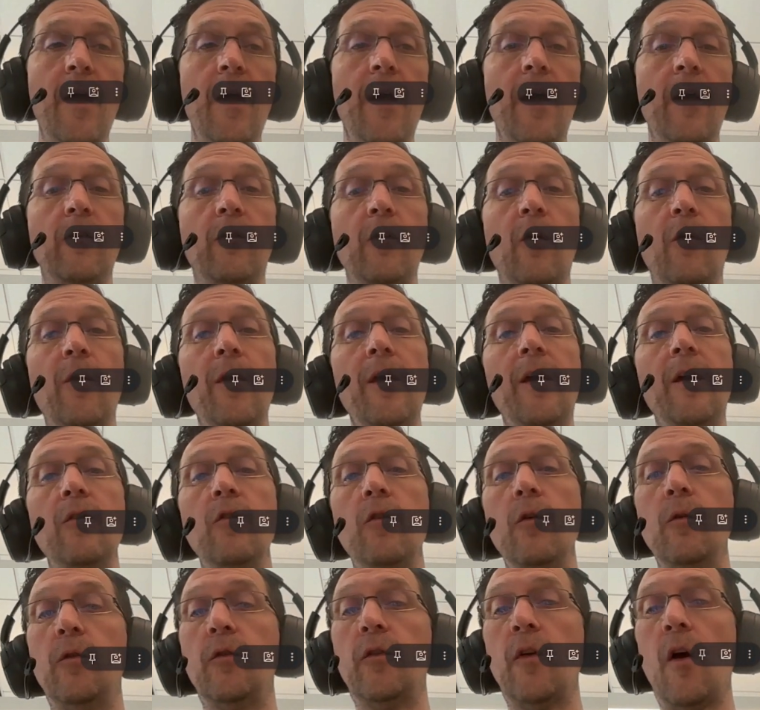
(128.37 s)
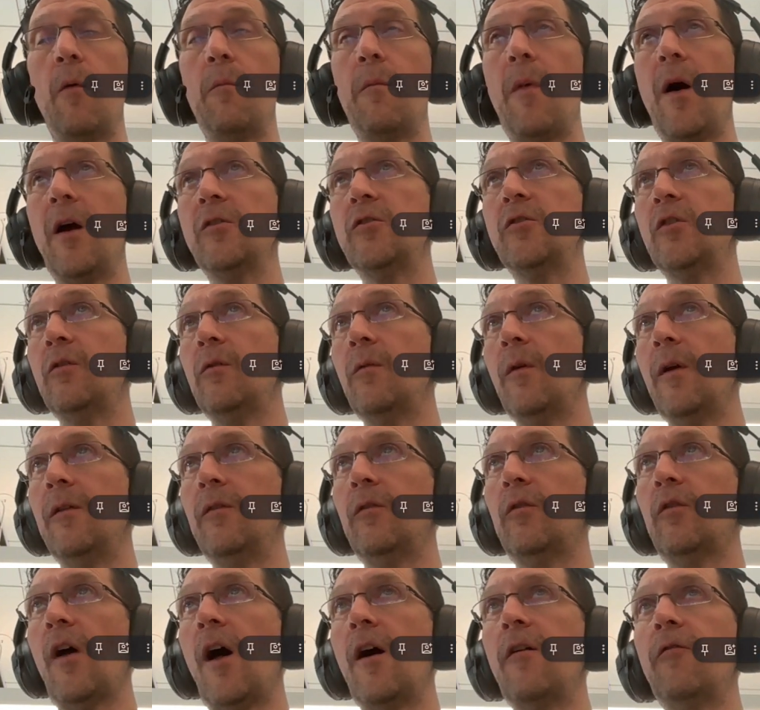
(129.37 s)
It only can do so much in
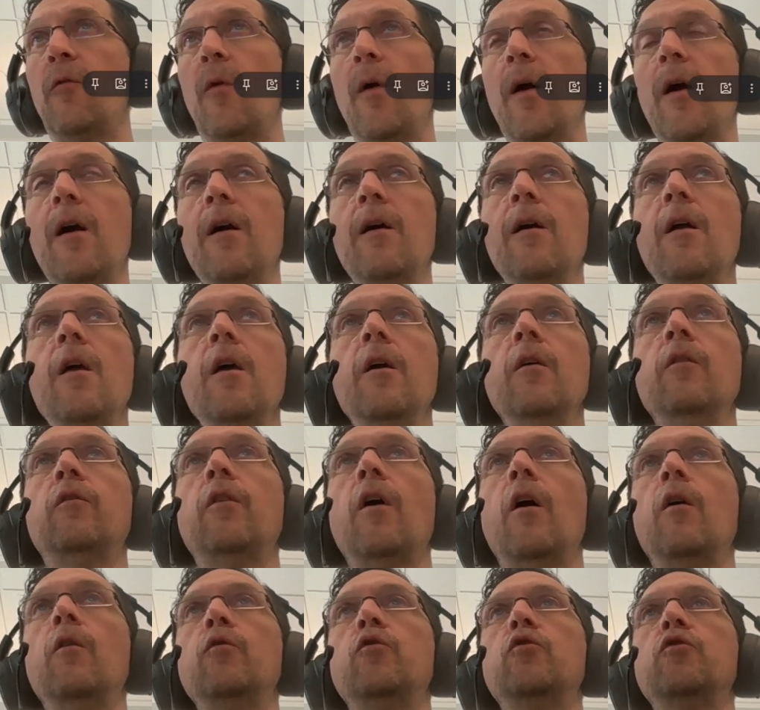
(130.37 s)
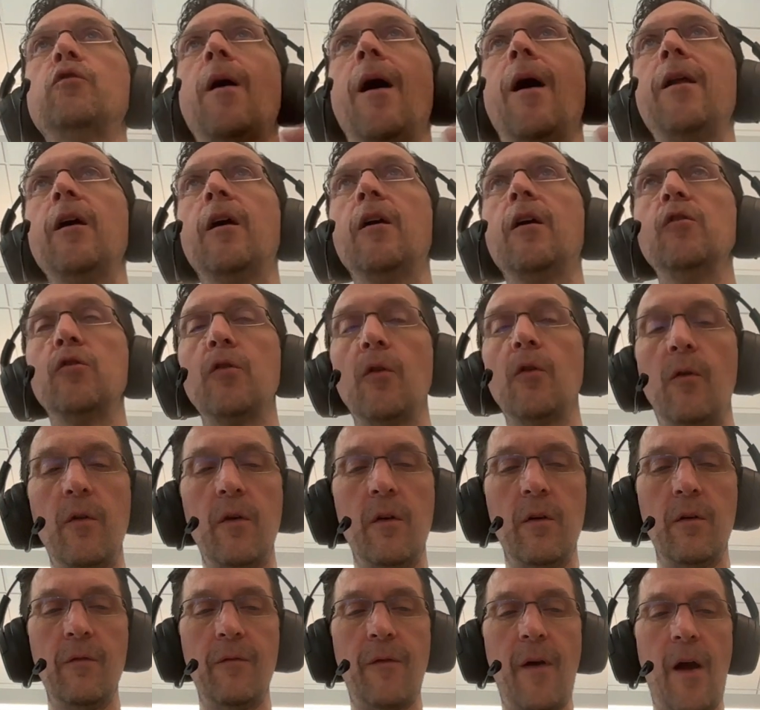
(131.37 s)
software, so try to control
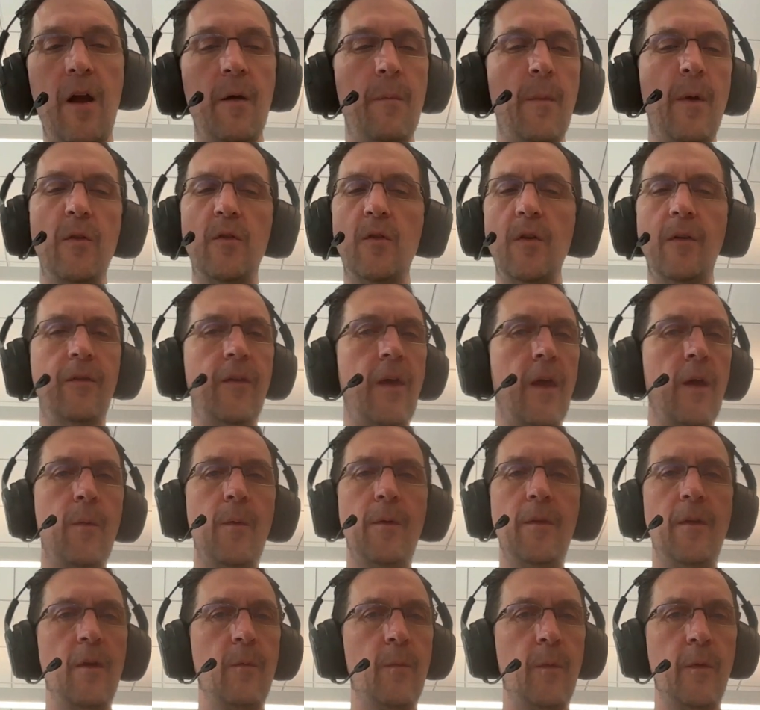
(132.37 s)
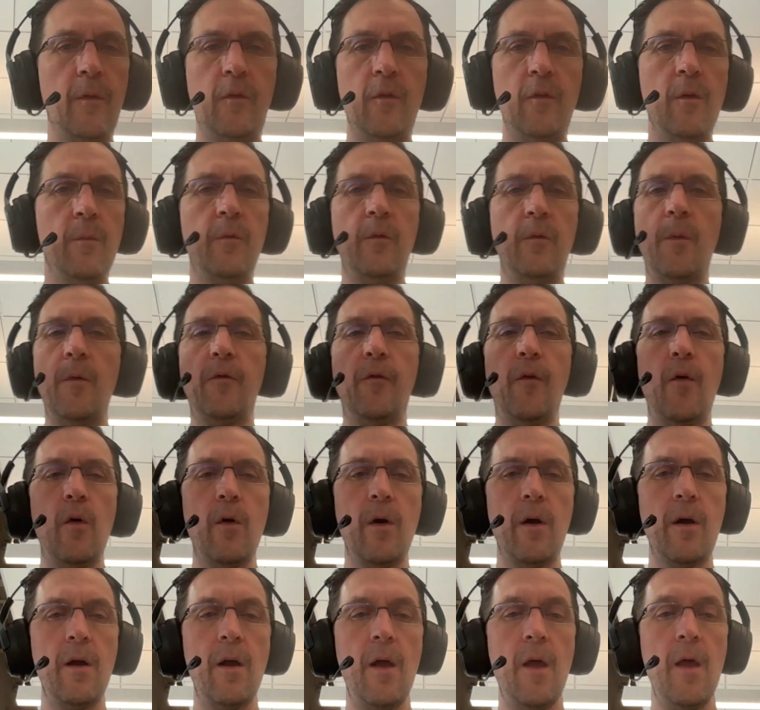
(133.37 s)
your environment just like we did with Zooms
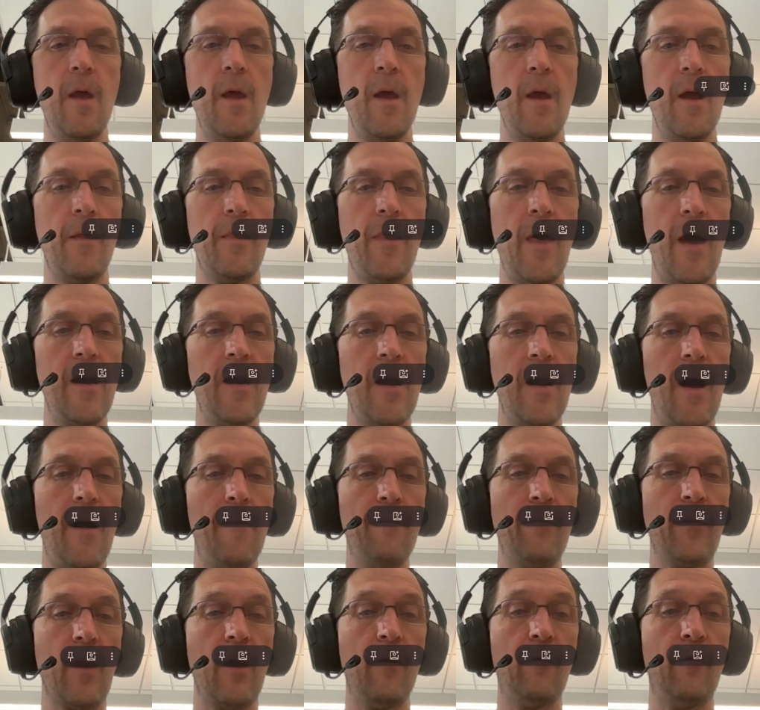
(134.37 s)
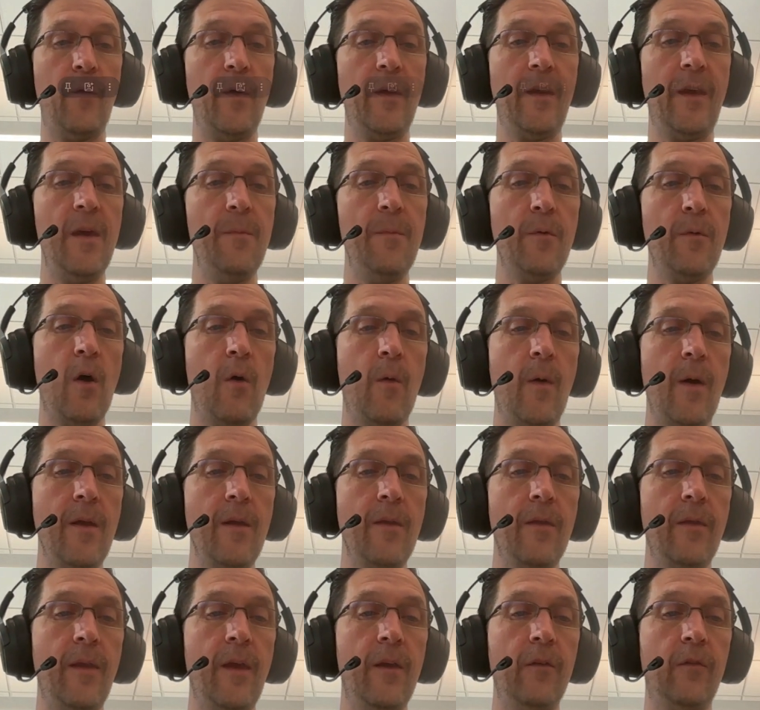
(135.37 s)
before. Then if we keep
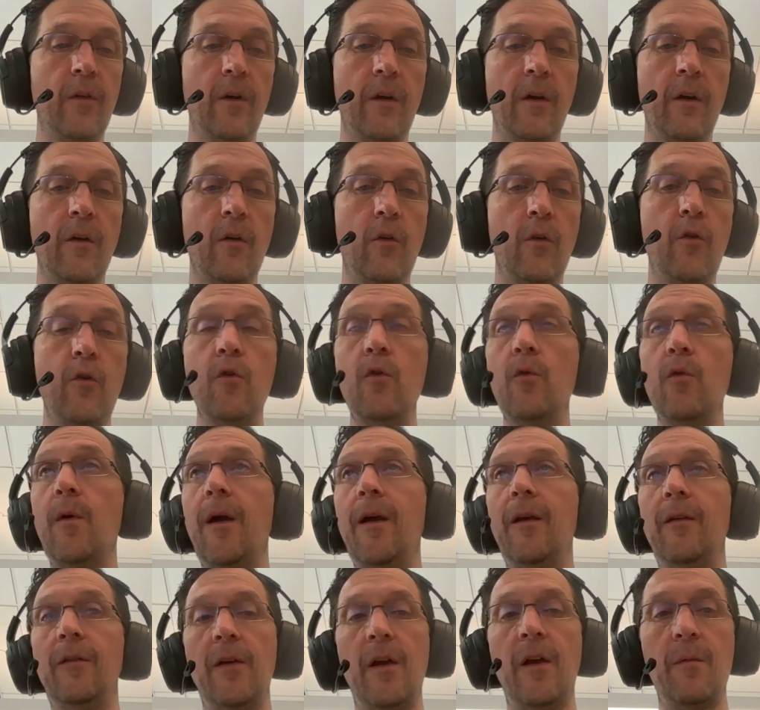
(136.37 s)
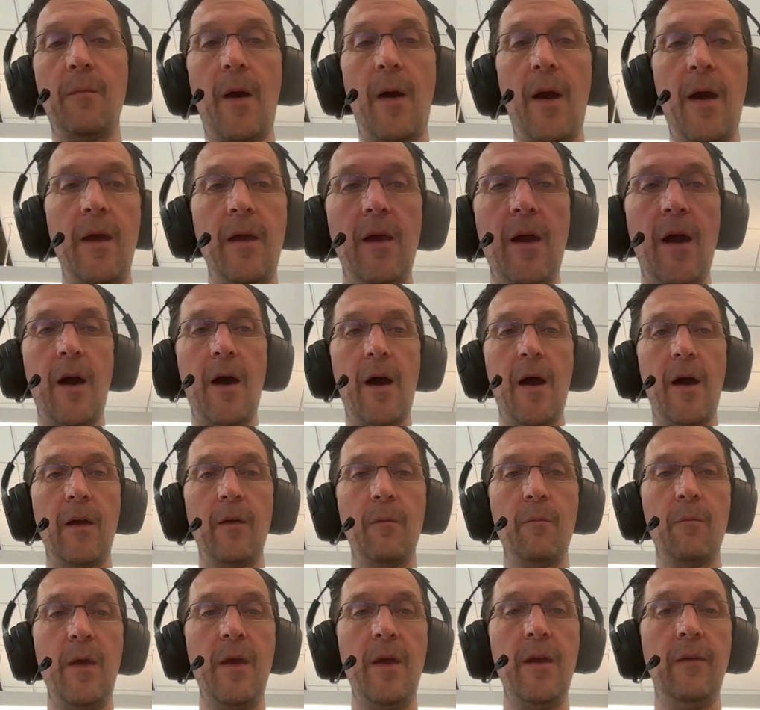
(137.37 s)
going, these are who is in my
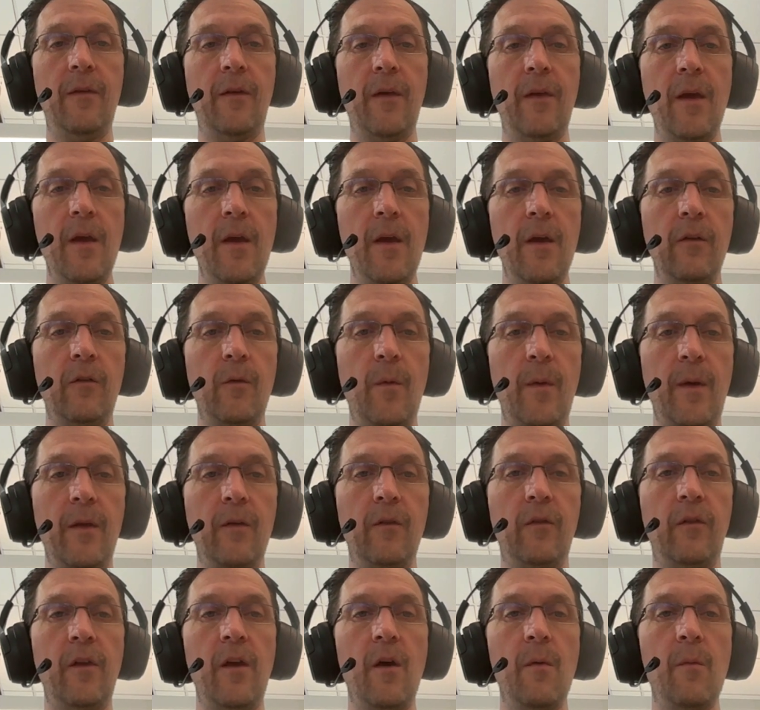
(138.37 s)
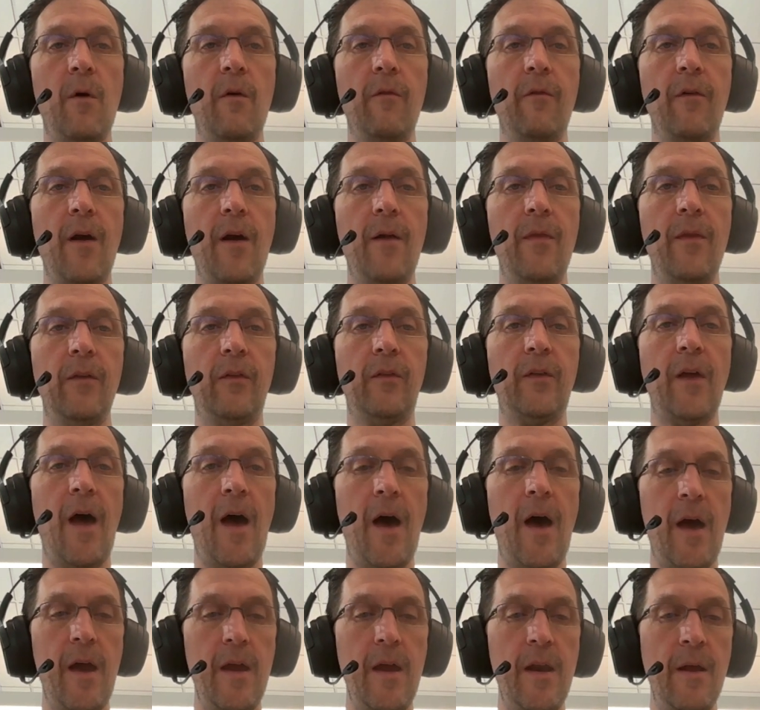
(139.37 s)
Meet, so we can see them over on the
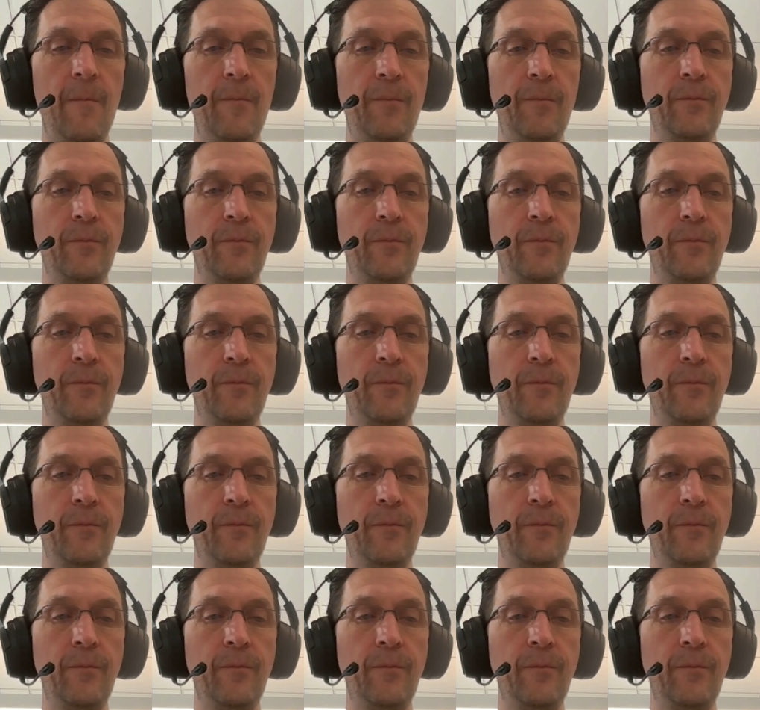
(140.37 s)
side.